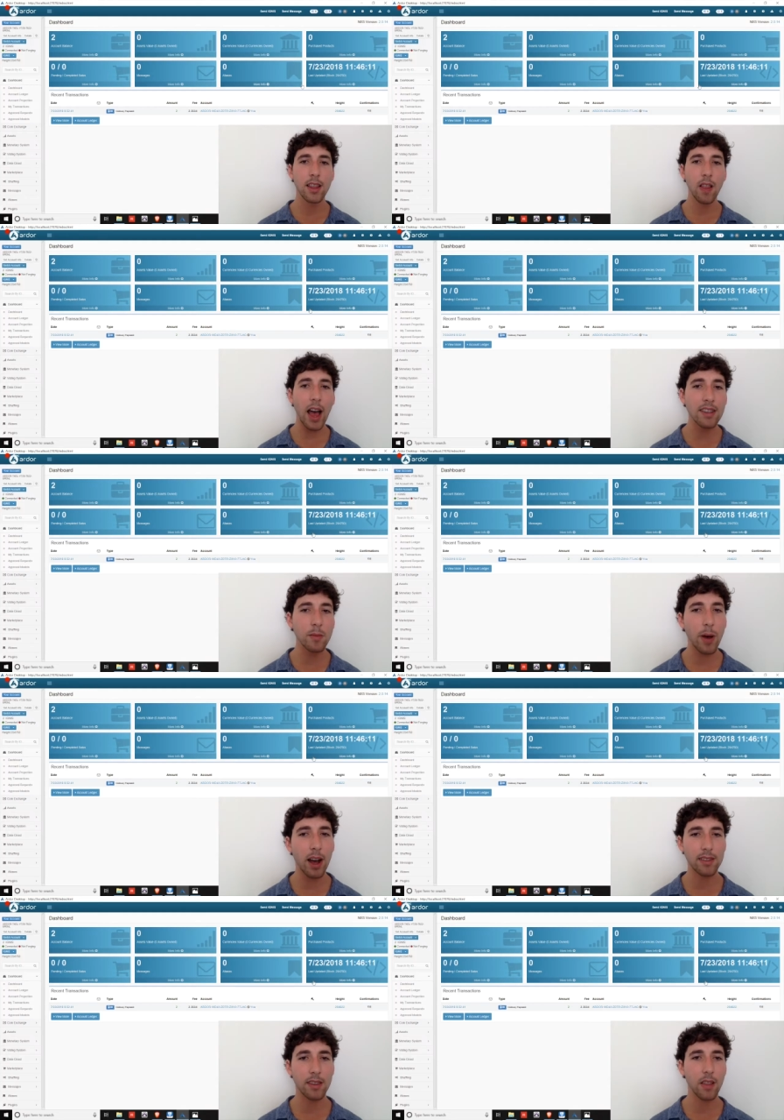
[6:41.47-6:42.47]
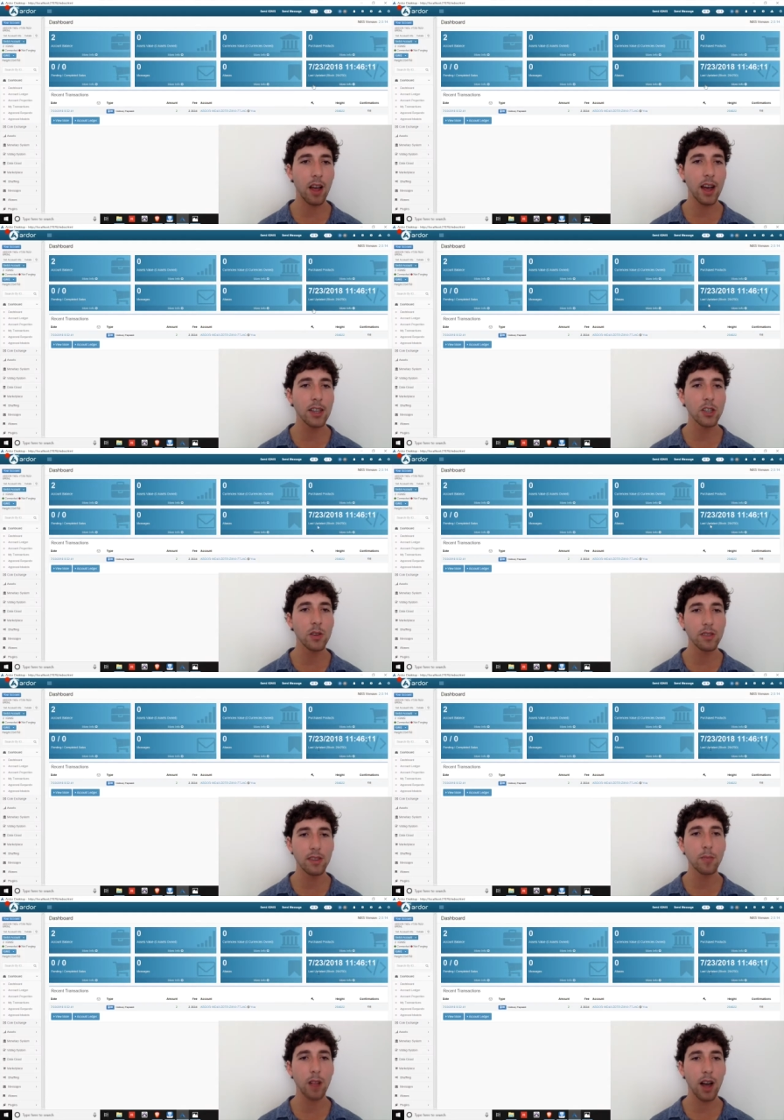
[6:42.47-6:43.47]
The last box on the line shows
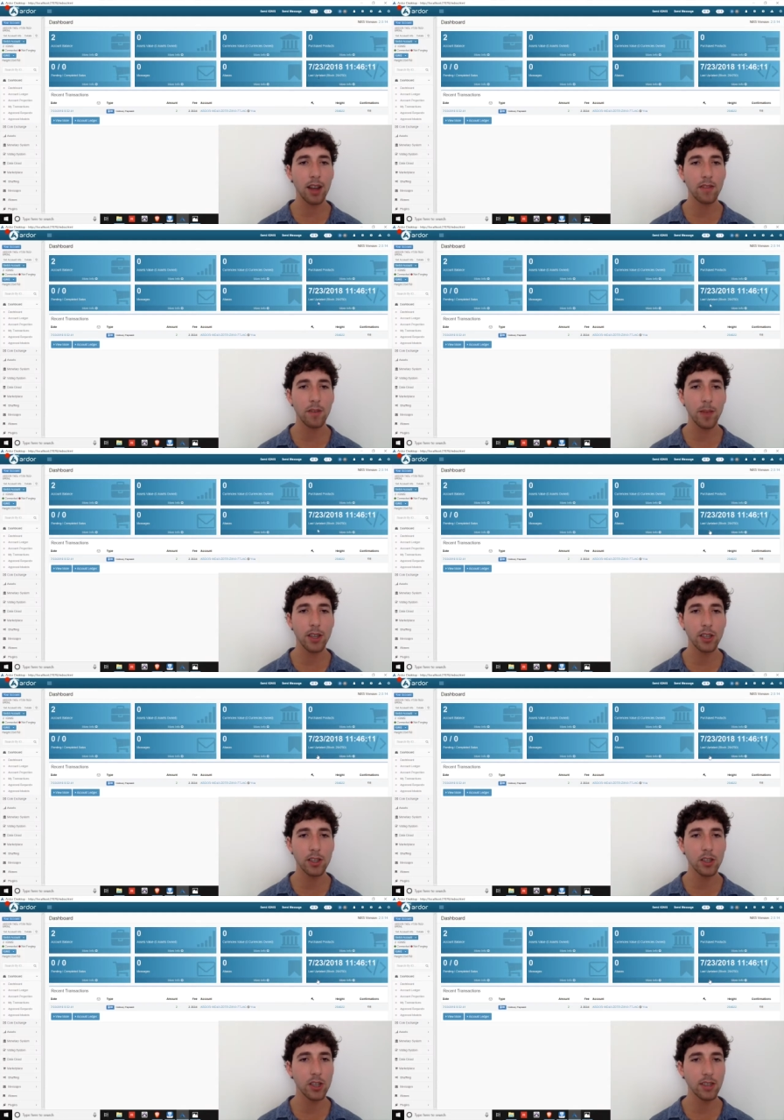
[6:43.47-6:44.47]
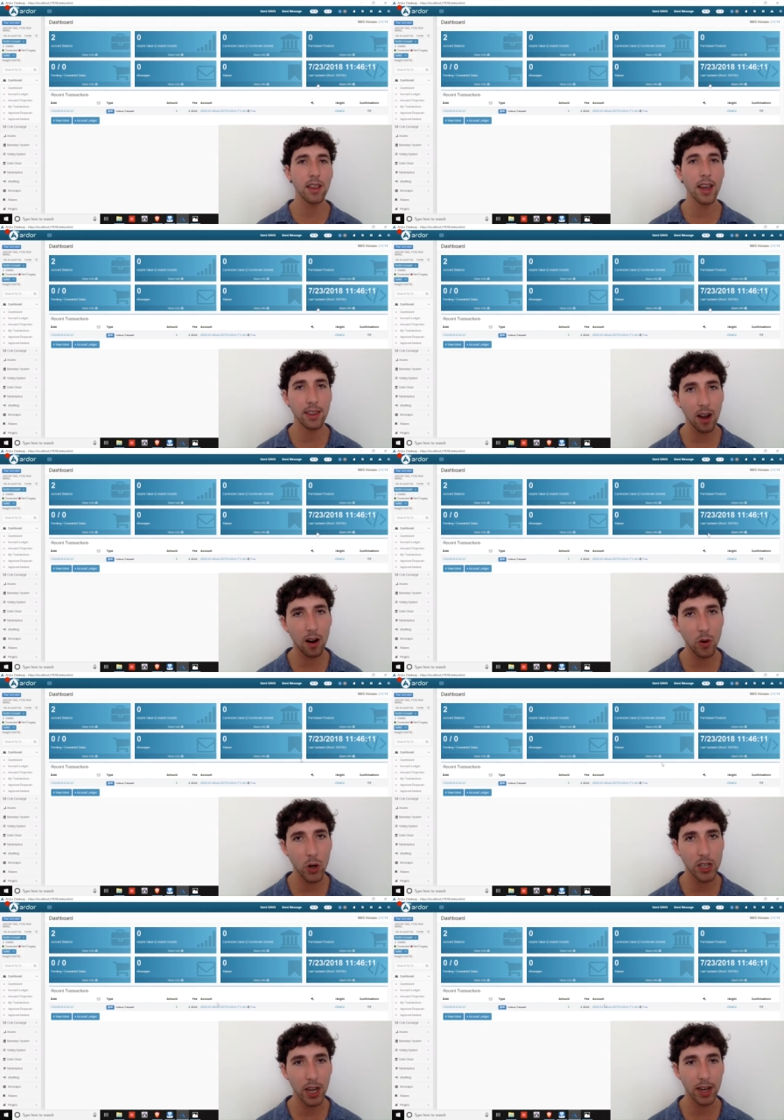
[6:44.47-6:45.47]
the block information, just like the
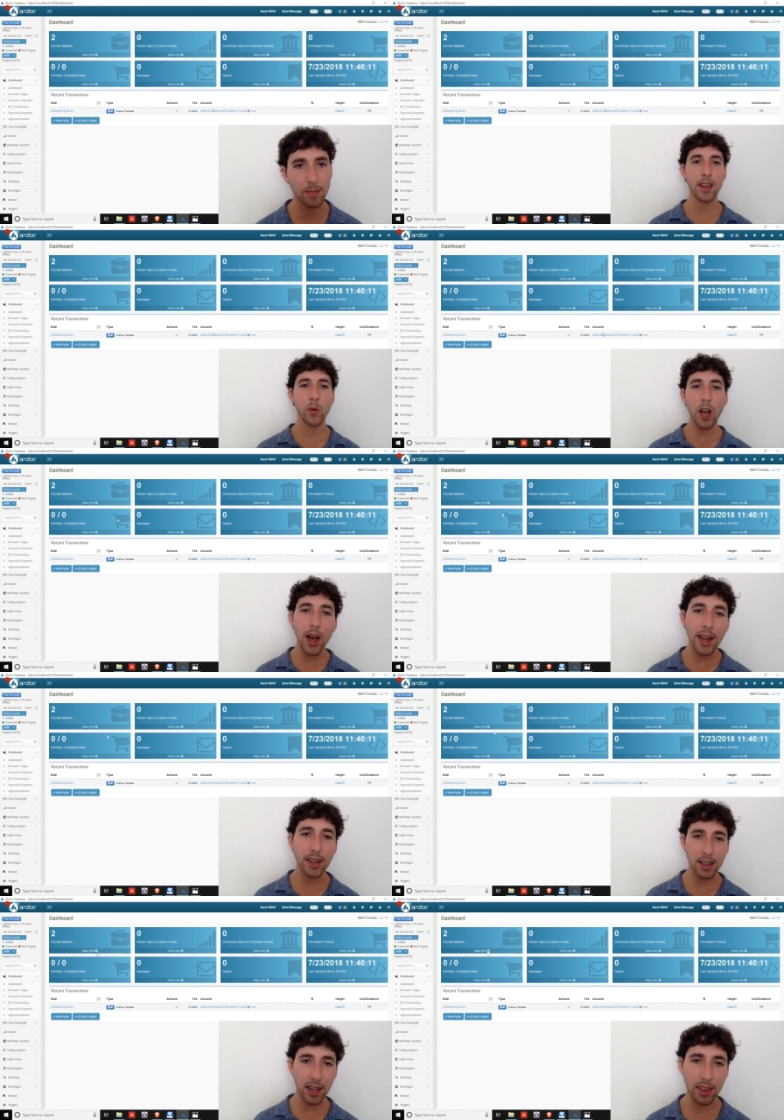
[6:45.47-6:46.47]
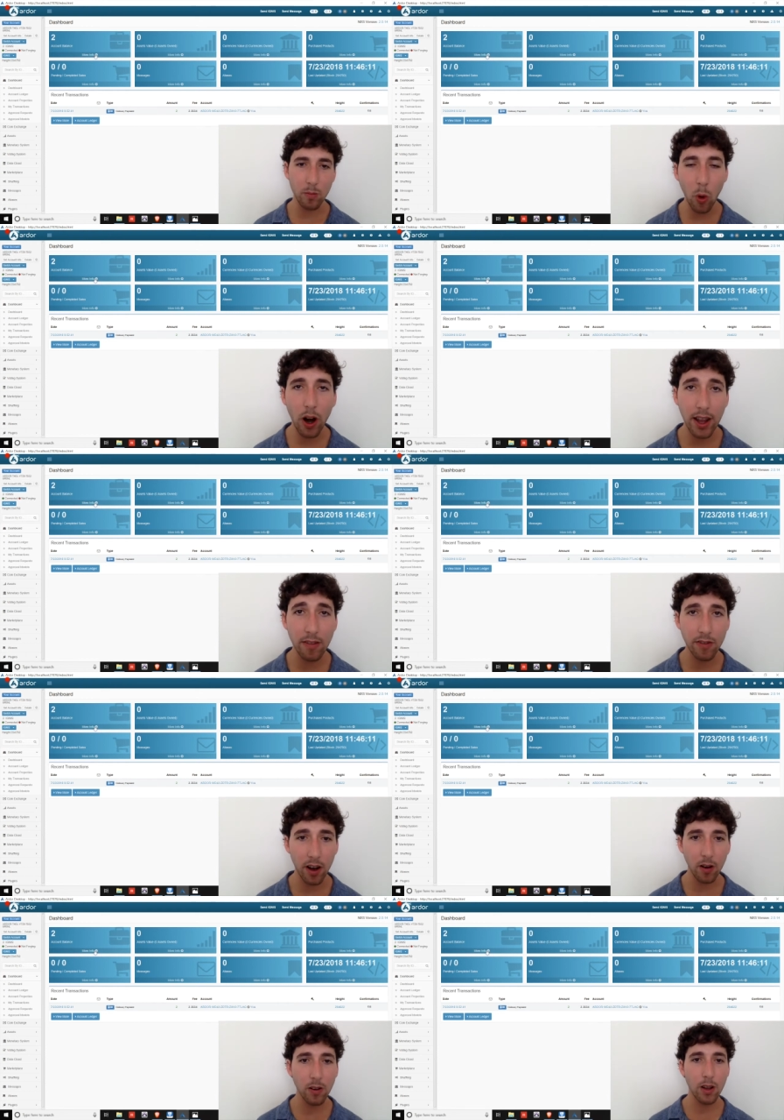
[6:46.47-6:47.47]
Ardor chain. If we go ahead and click the More
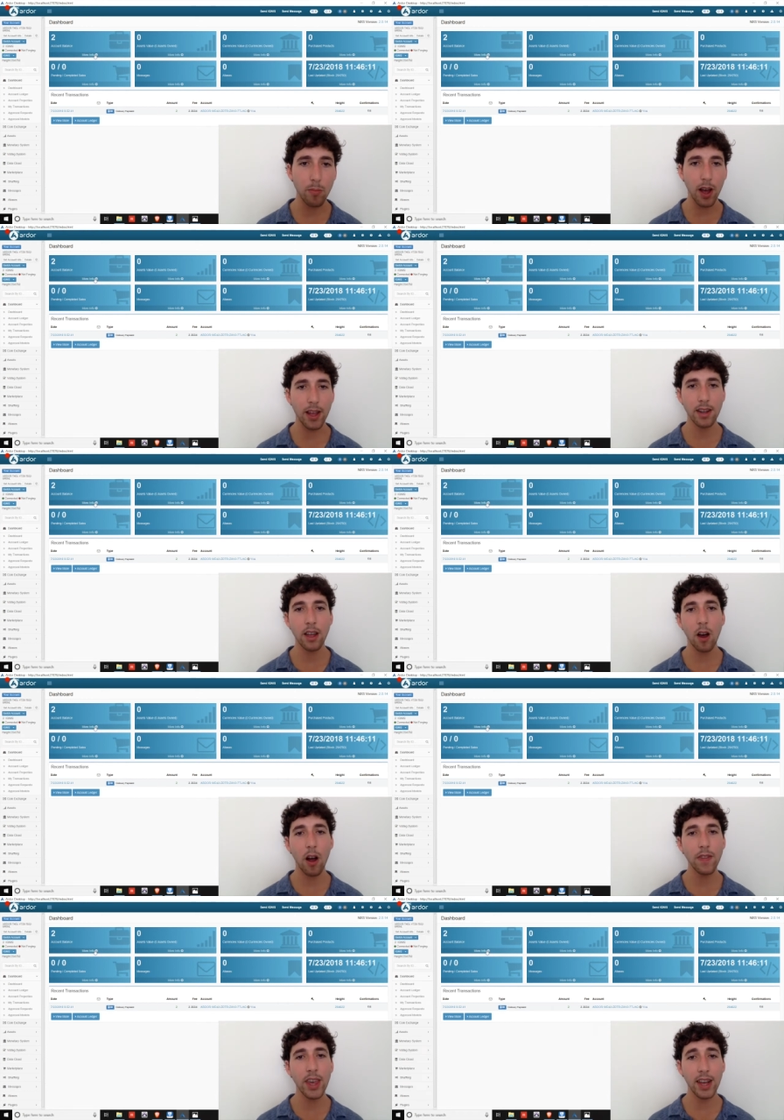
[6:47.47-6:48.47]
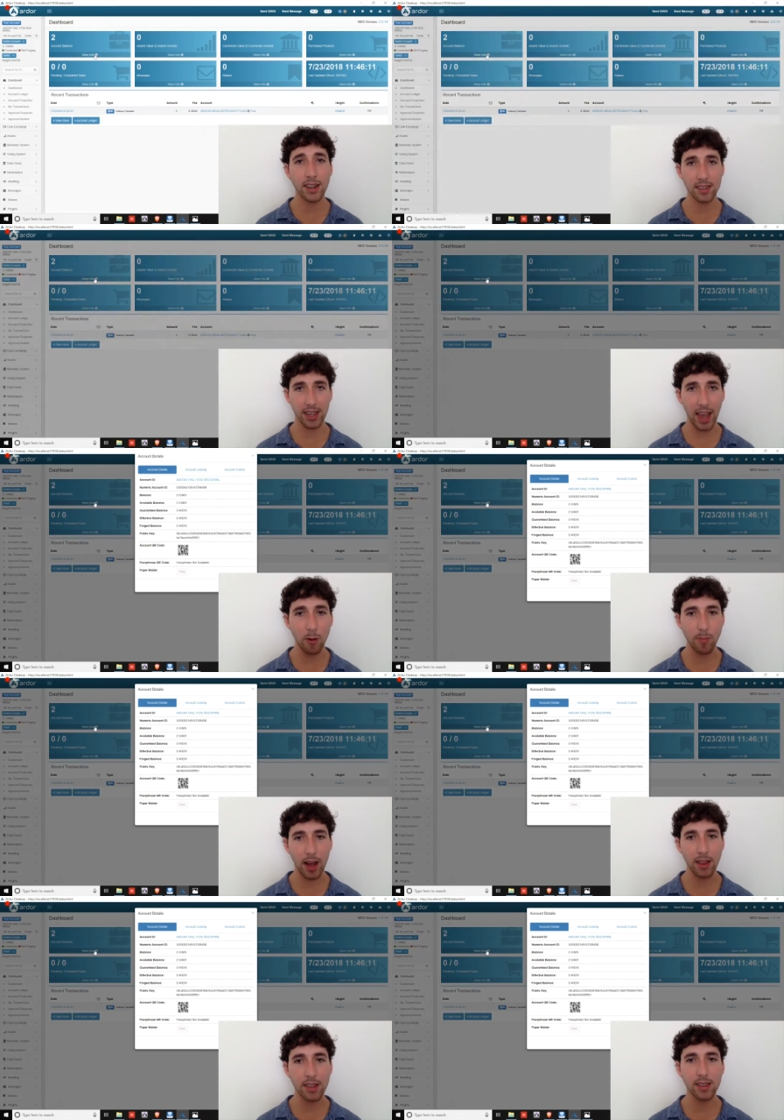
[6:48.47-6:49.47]
Info button on the Ignis account
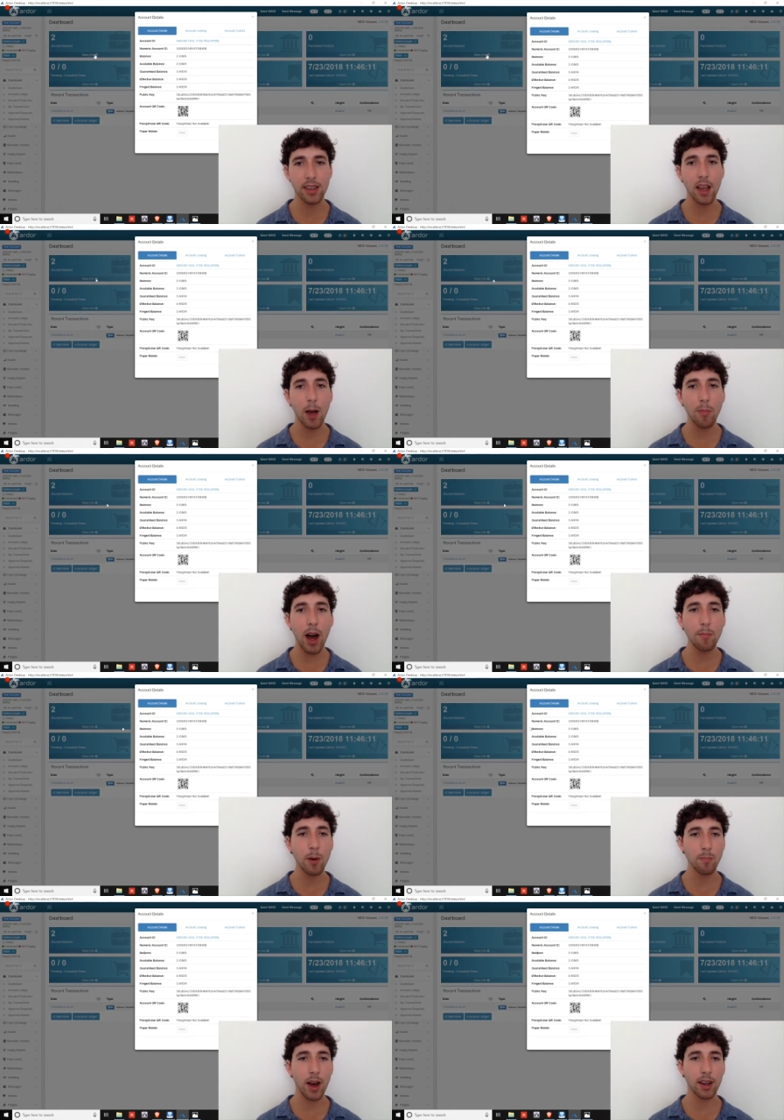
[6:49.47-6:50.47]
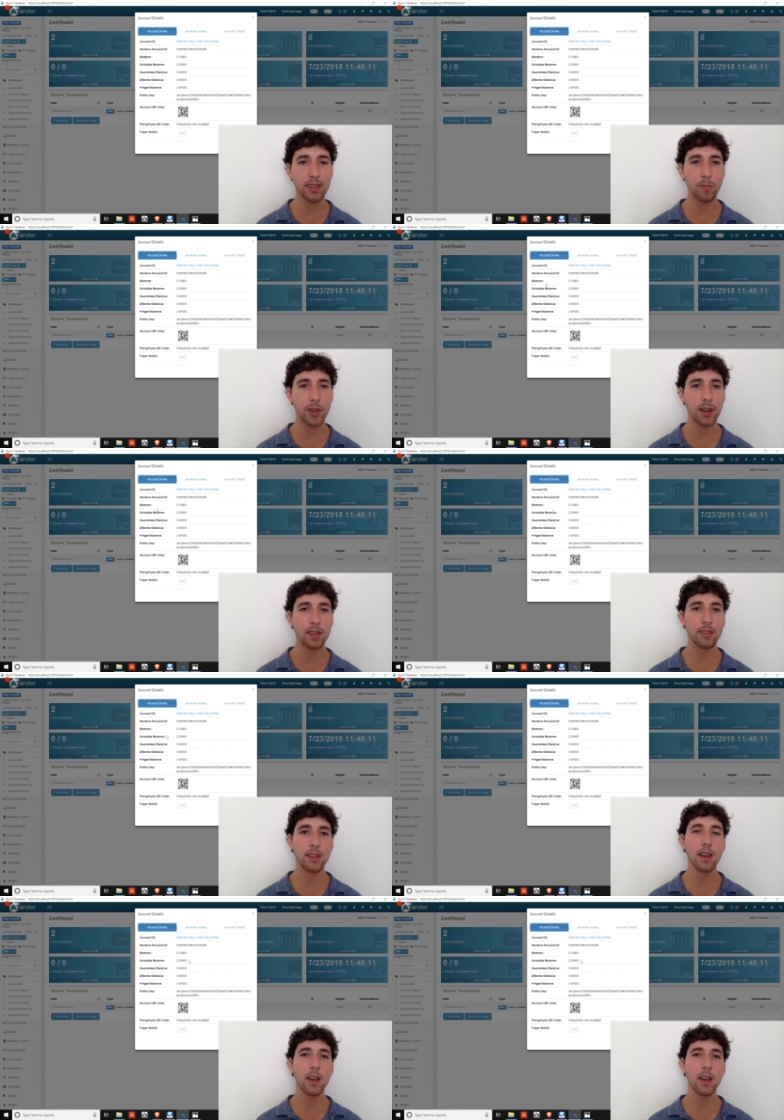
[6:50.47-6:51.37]
balance, a pop-up box appears.